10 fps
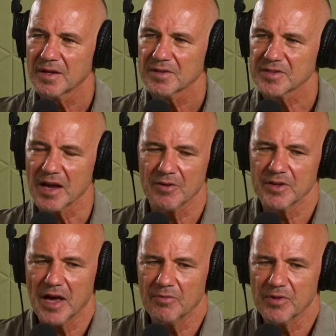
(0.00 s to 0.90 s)
So,
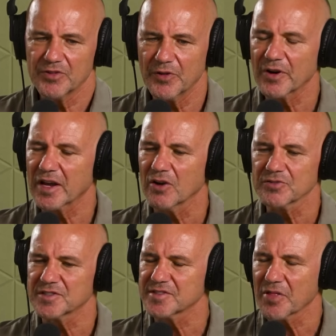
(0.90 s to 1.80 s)
different
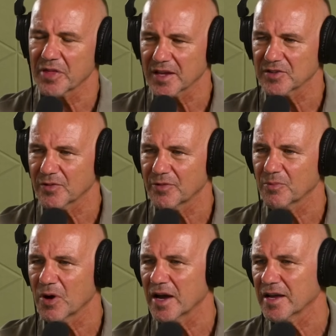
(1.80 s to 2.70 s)
cultures, they think a
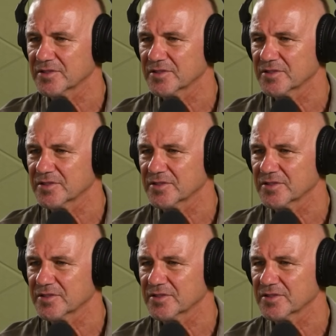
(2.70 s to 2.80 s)
different way.